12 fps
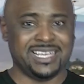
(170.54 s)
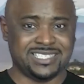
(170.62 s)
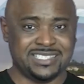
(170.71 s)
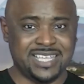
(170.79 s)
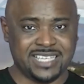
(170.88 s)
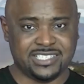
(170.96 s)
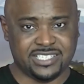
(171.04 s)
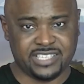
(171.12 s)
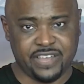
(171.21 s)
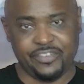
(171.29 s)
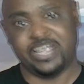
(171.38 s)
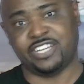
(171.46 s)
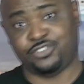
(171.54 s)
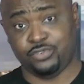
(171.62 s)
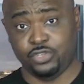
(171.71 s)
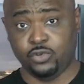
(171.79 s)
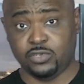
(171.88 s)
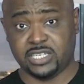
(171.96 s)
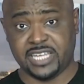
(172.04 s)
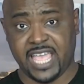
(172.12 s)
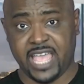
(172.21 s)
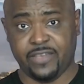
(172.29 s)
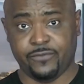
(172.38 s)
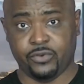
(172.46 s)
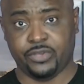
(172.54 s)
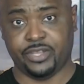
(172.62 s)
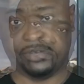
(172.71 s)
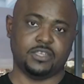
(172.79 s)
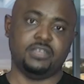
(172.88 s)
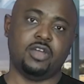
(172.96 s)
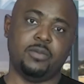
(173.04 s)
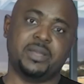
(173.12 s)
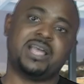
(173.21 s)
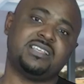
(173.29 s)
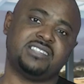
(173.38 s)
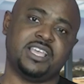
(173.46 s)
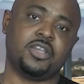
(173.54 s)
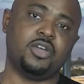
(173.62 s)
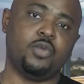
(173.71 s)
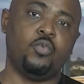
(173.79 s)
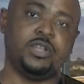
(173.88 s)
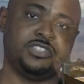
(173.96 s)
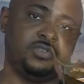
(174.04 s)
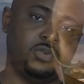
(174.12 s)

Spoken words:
that's necessary that you usually have on. You know, because they're gonna want